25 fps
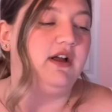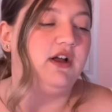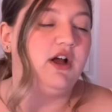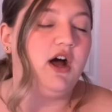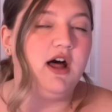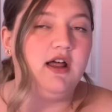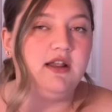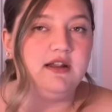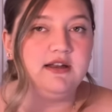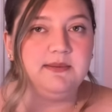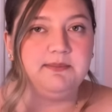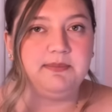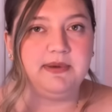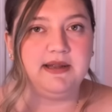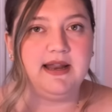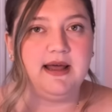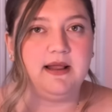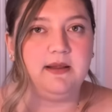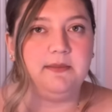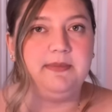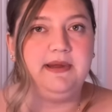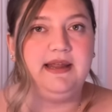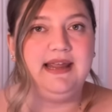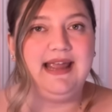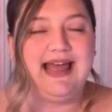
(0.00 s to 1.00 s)
Colin and
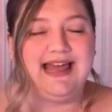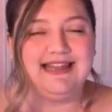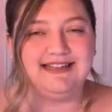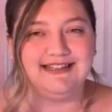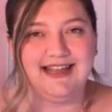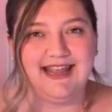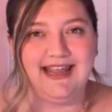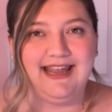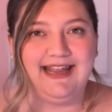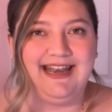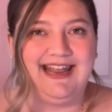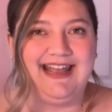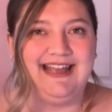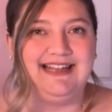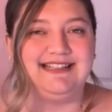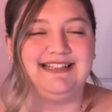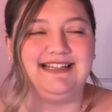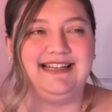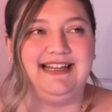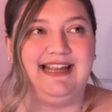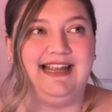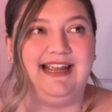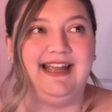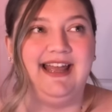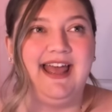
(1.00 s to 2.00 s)
Penelope and Kate and
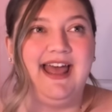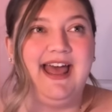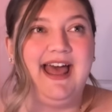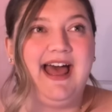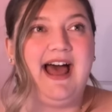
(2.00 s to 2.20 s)
Anthony